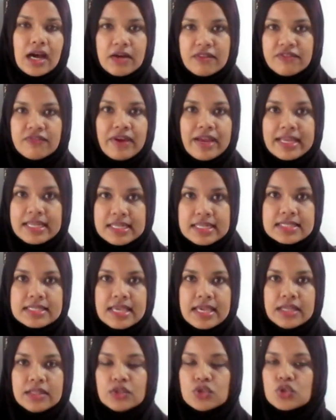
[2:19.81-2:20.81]
find it
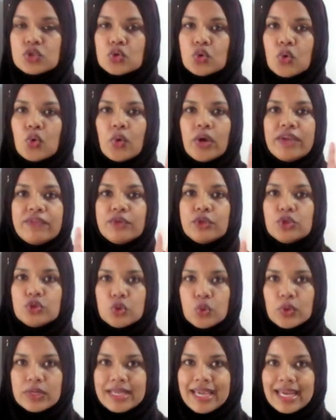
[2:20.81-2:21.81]
in. So if you
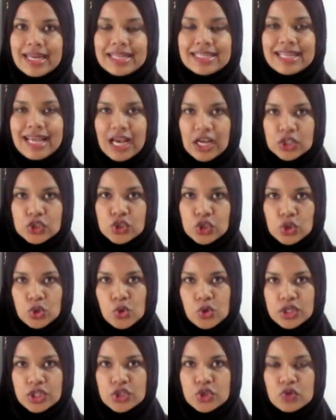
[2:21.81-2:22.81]
don't get it at your
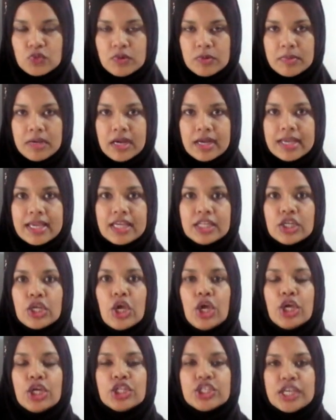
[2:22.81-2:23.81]
local supermarket,
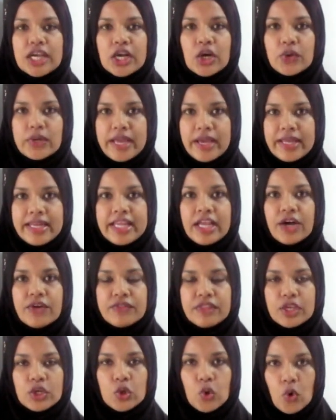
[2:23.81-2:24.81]
check out any
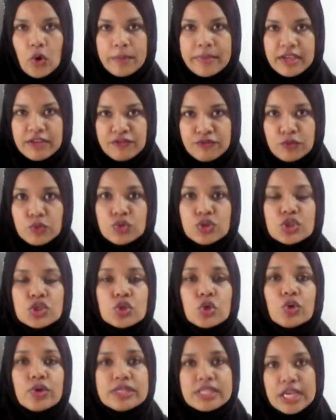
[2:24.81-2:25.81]
of the gourmet food
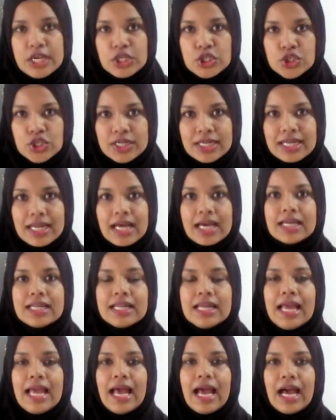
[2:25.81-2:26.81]
stores in Trinidad
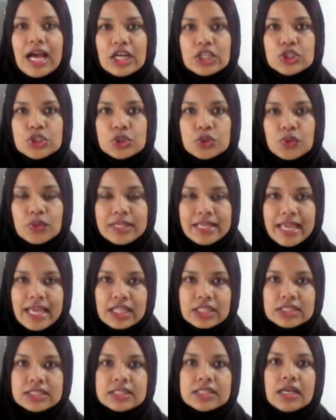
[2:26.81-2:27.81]
and you will
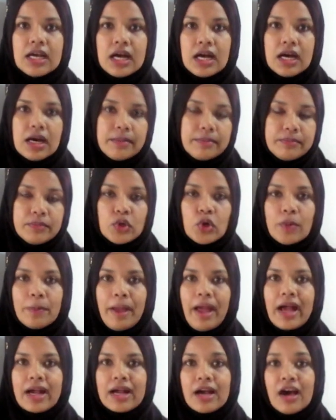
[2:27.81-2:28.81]
get your
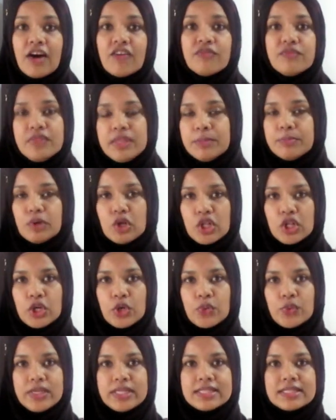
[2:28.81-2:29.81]
pack of the
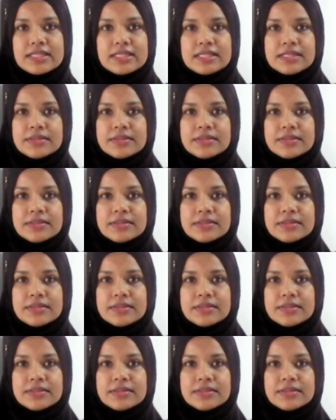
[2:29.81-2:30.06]
bulgur wheat.